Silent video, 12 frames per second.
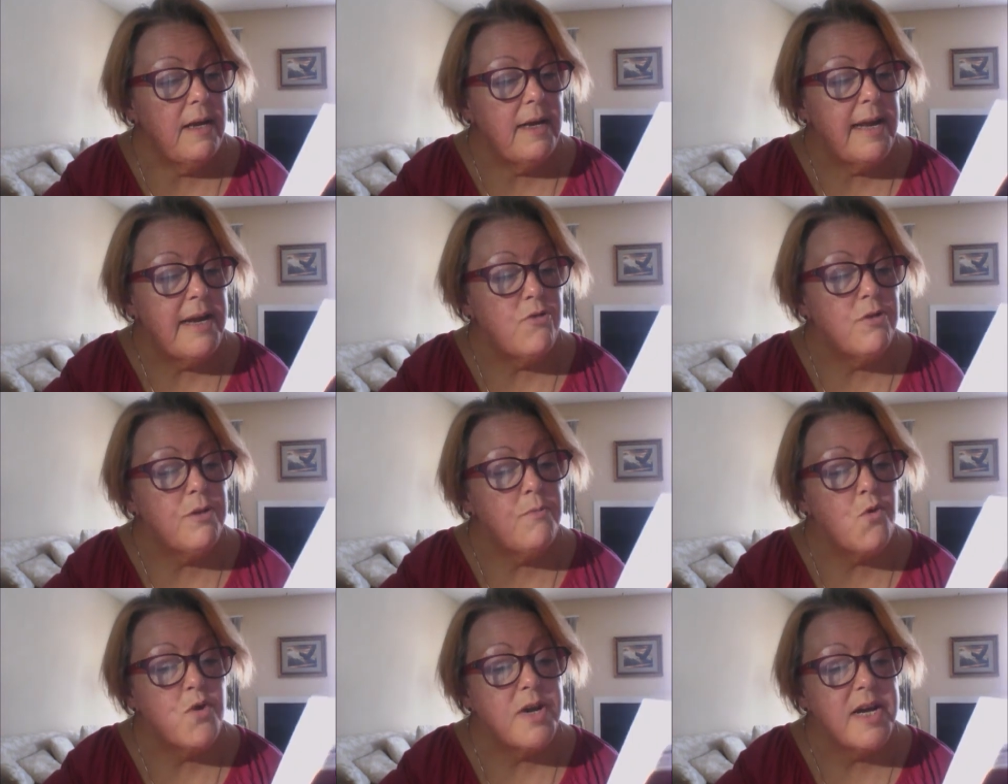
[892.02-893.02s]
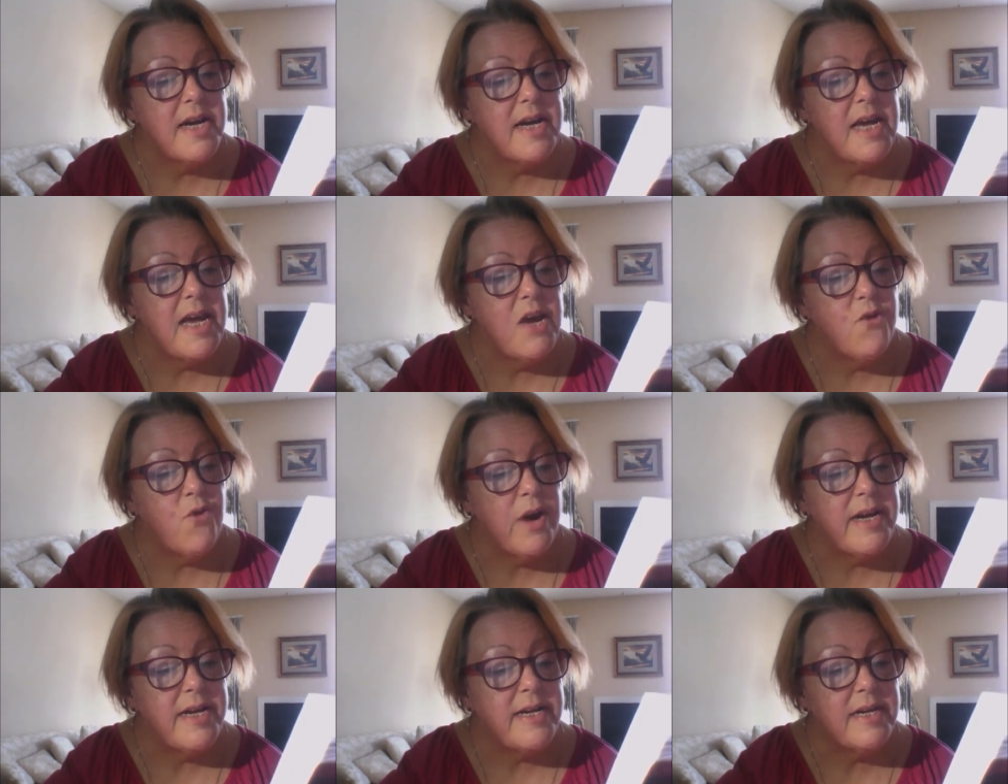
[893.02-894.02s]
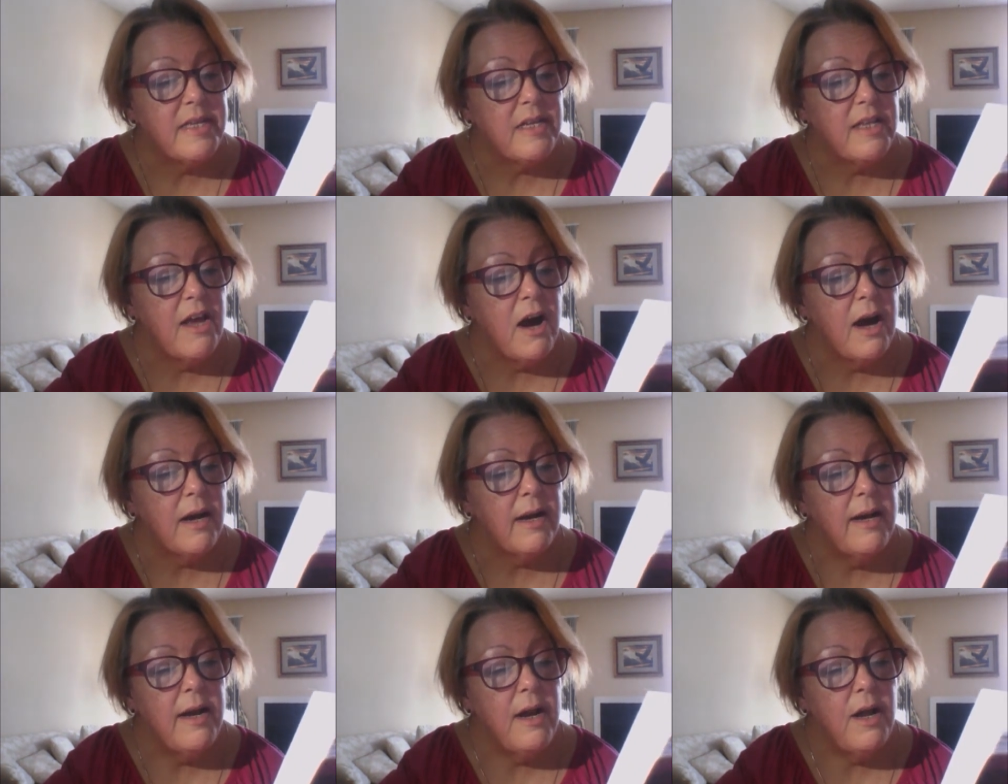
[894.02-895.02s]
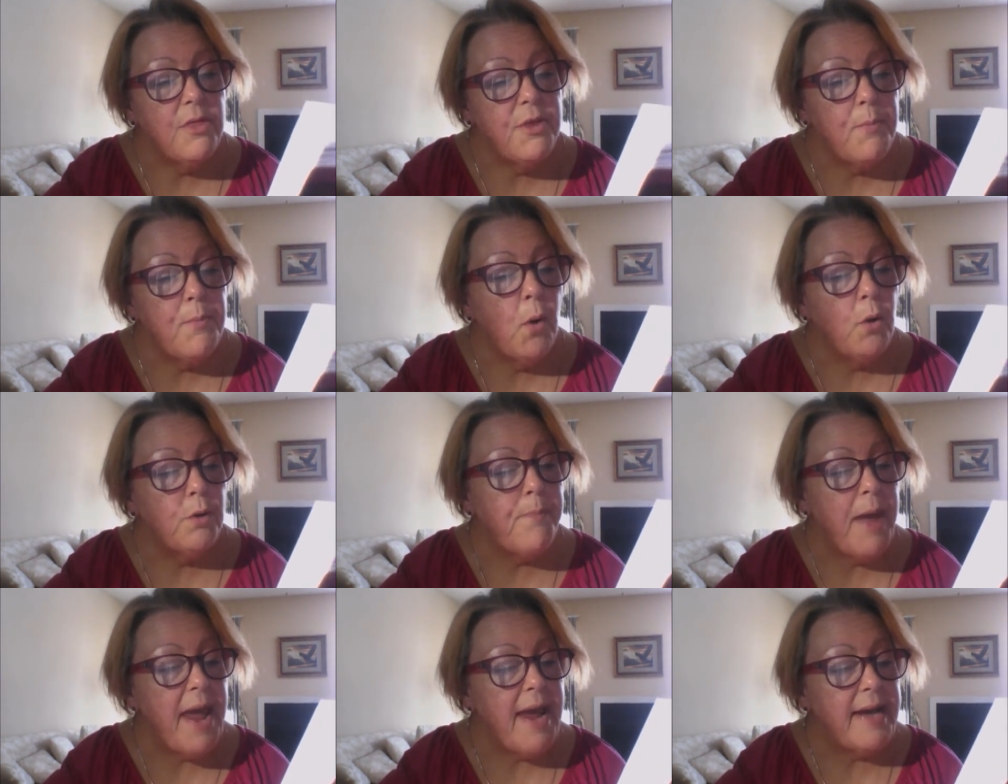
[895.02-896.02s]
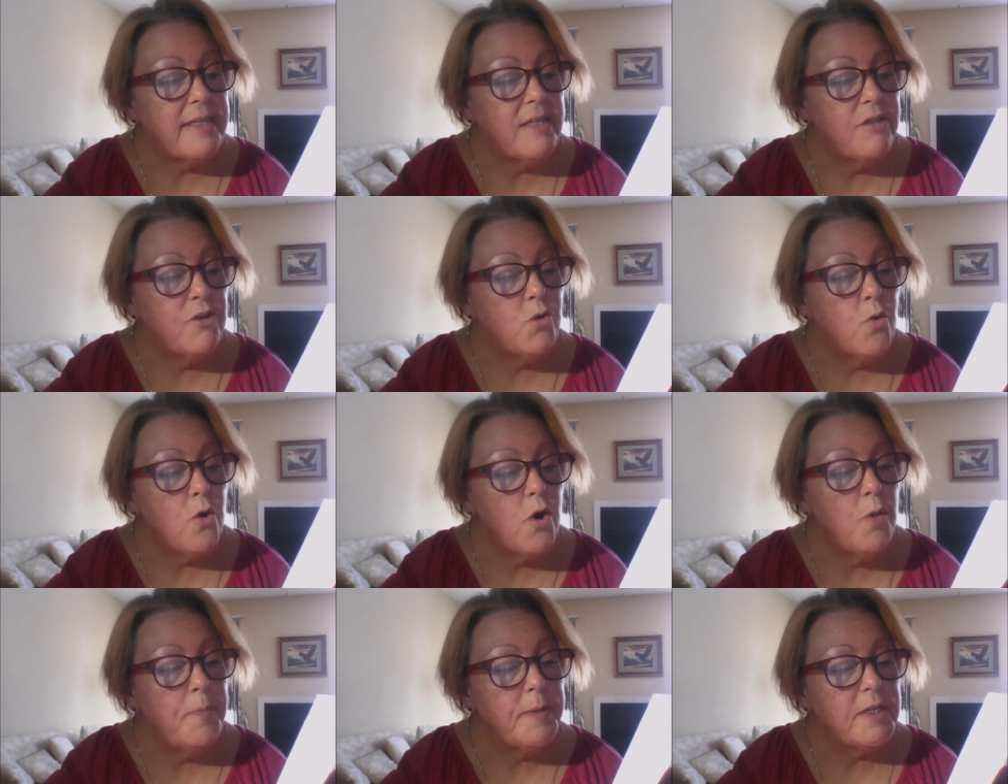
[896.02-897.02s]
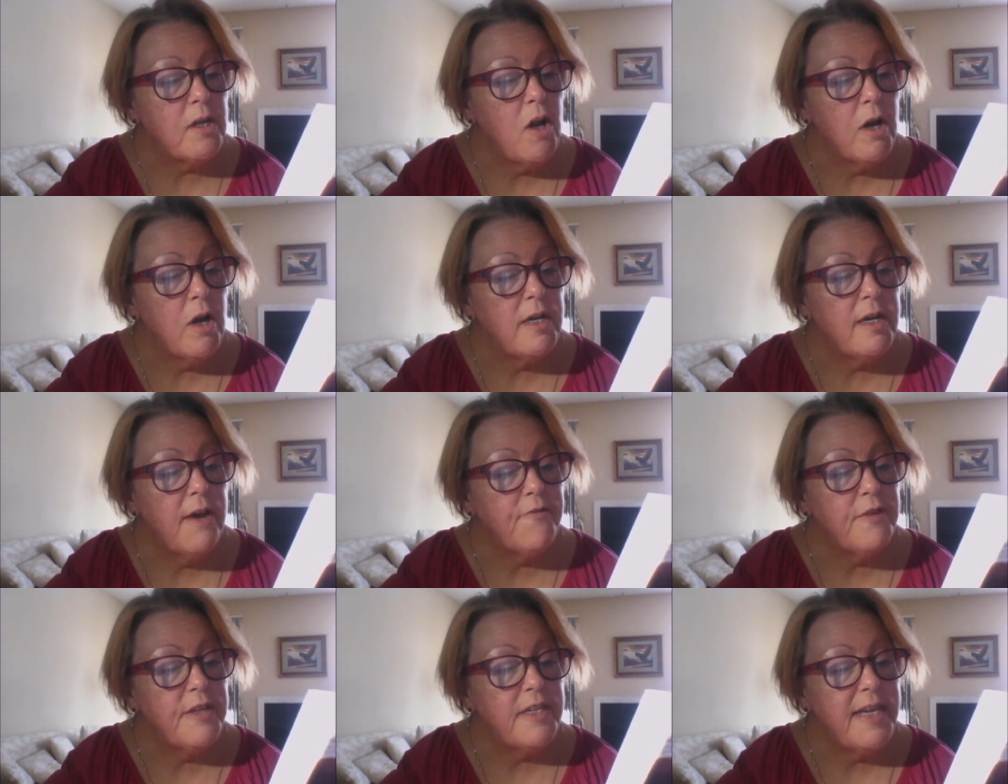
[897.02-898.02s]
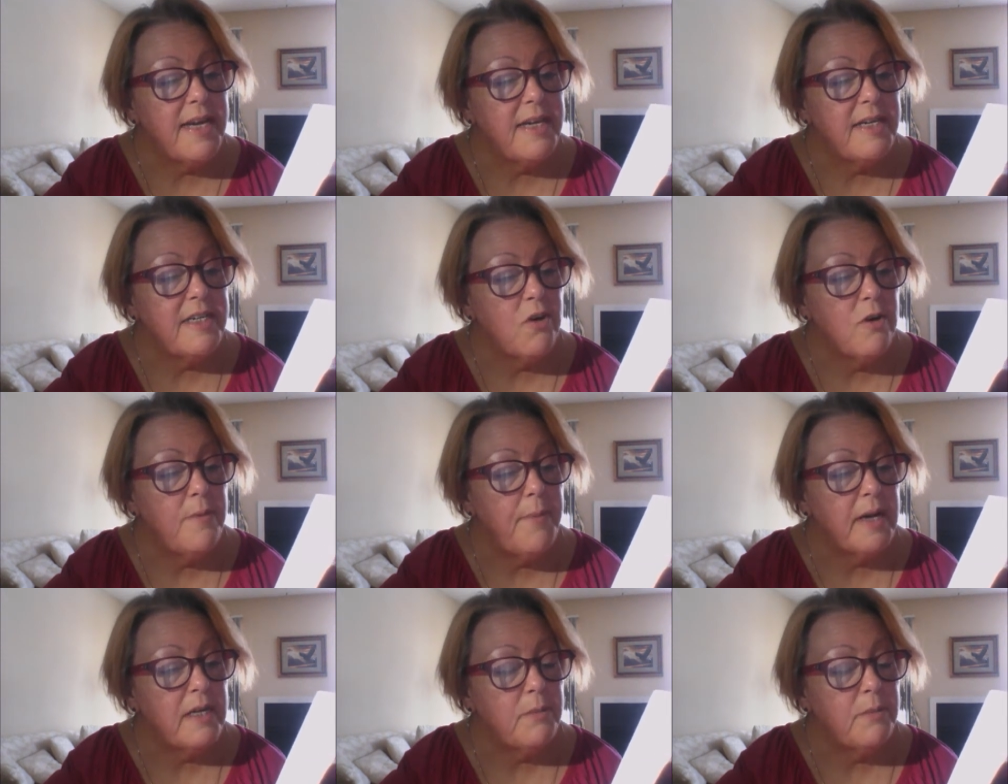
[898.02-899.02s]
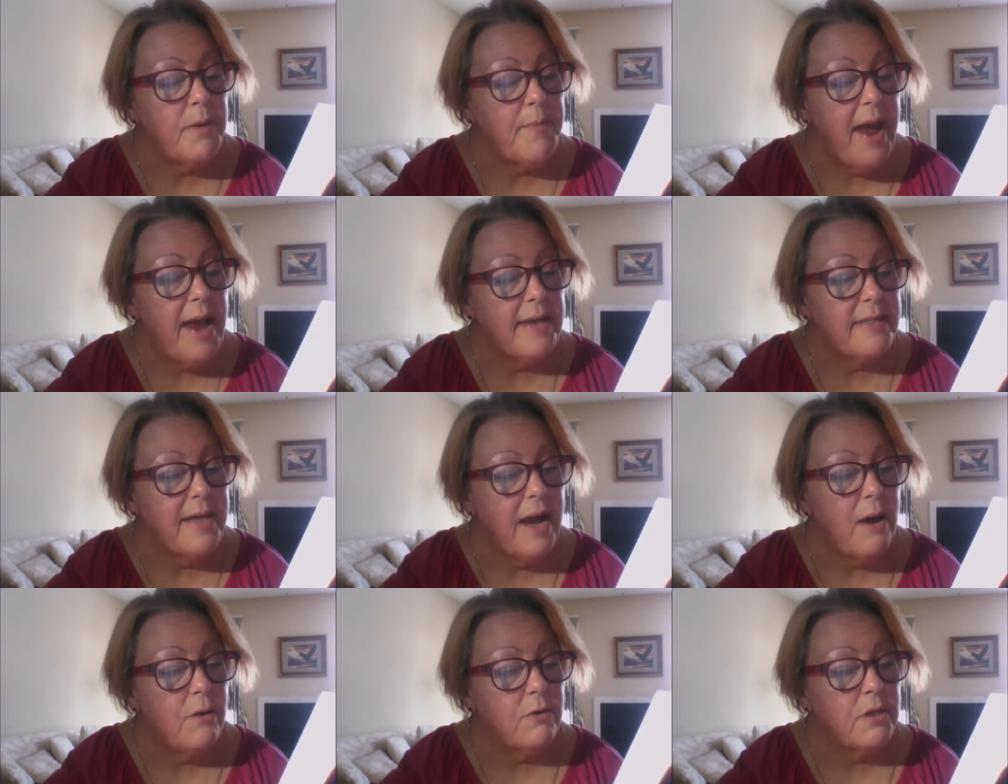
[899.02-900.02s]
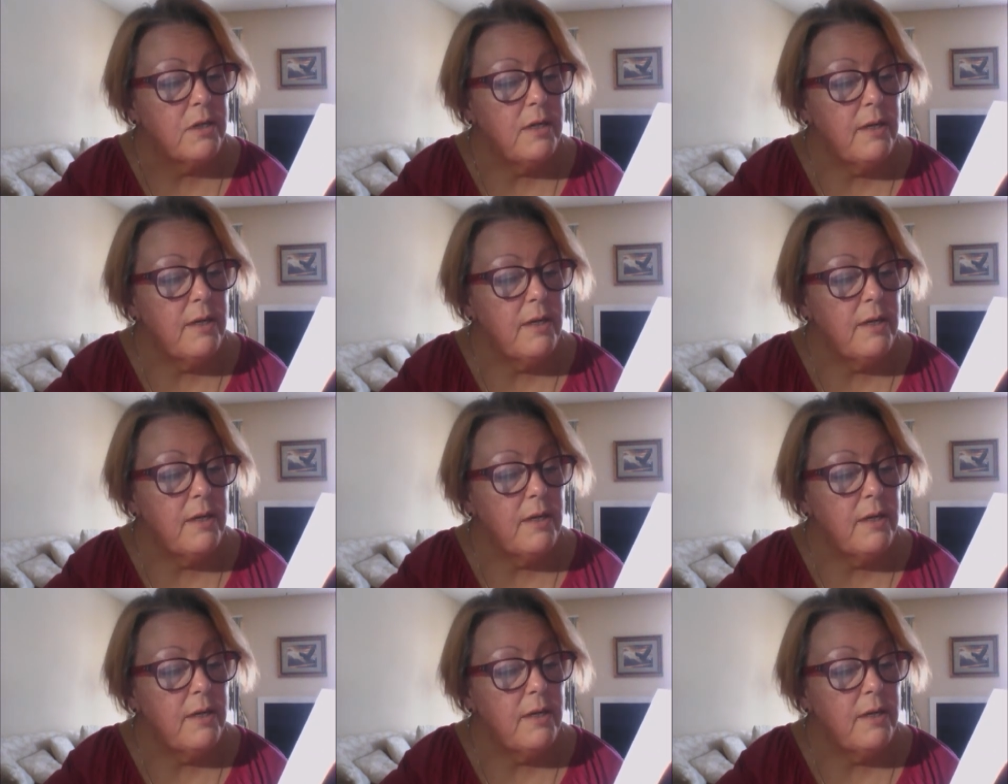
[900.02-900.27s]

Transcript: Later in the morning a key grated in the lock. The bolt banged and the door opened long enough for the sanitary bucket to be passed out.